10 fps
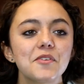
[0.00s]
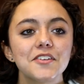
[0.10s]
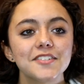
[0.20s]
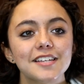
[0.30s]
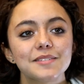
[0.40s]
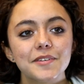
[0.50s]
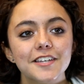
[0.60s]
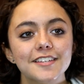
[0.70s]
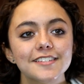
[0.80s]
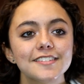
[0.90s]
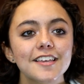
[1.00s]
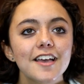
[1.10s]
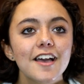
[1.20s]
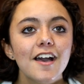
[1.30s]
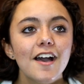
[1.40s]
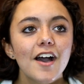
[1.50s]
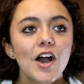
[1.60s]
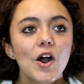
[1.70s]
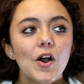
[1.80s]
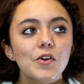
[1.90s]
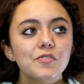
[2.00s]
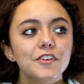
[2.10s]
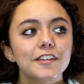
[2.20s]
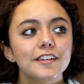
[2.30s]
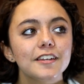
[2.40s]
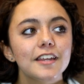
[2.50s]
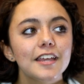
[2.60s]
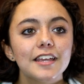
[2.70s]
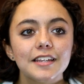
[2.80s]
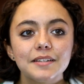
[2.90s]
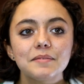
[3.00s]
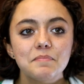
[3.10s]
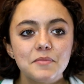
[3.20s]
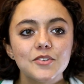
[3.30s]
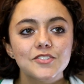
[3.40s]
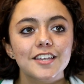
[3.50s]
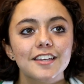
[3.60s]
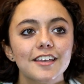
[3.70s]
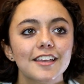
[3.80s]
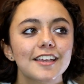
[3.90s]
process because often in music